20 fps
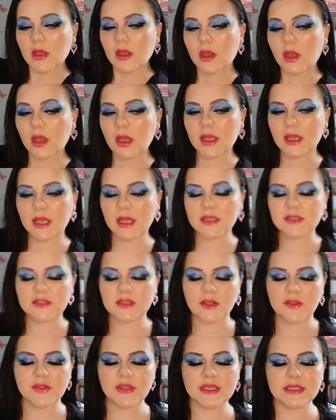Okay,
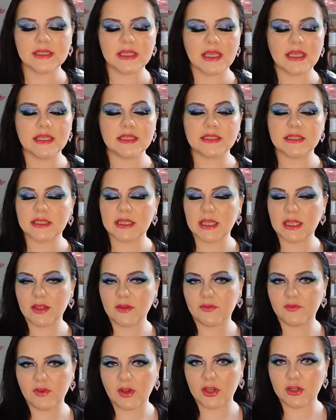so this is the
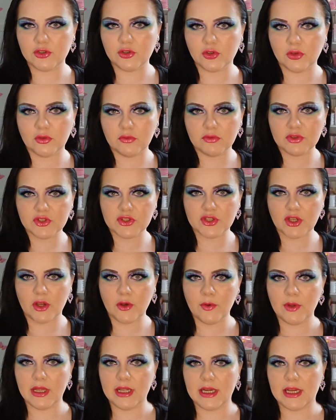final
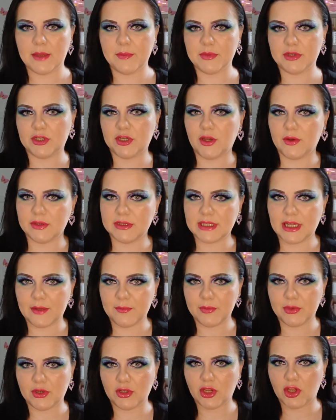result. Let me know down
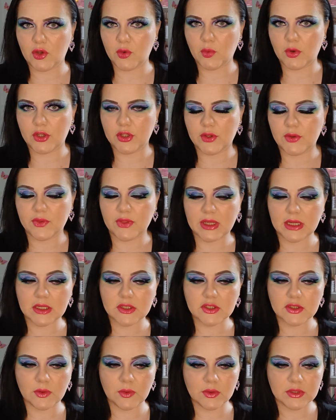below what you think
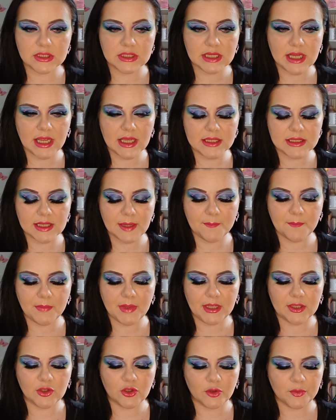to today's
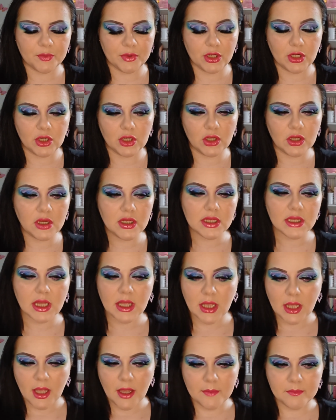makeup look.
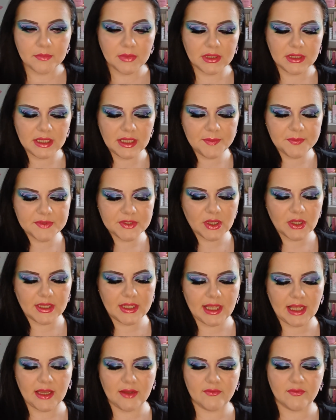My lips, I
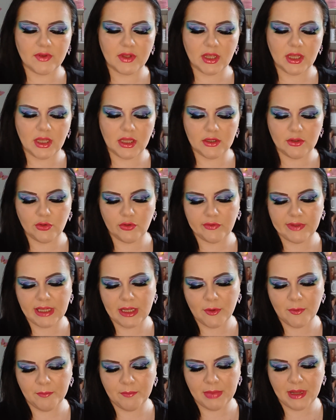have
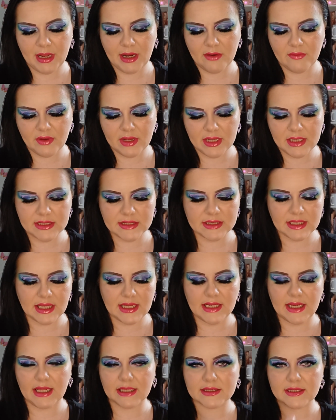L'Oreal Paris, then
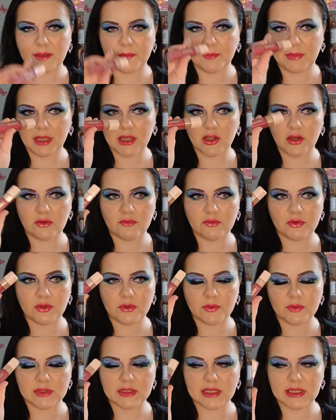Las
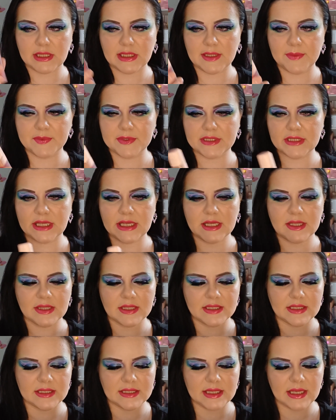Macaroons lipstick.
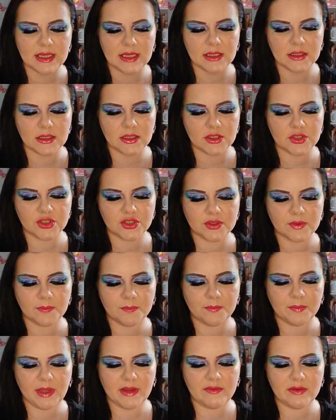This is in
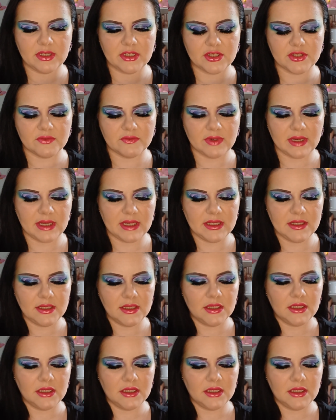Berrie Cherie.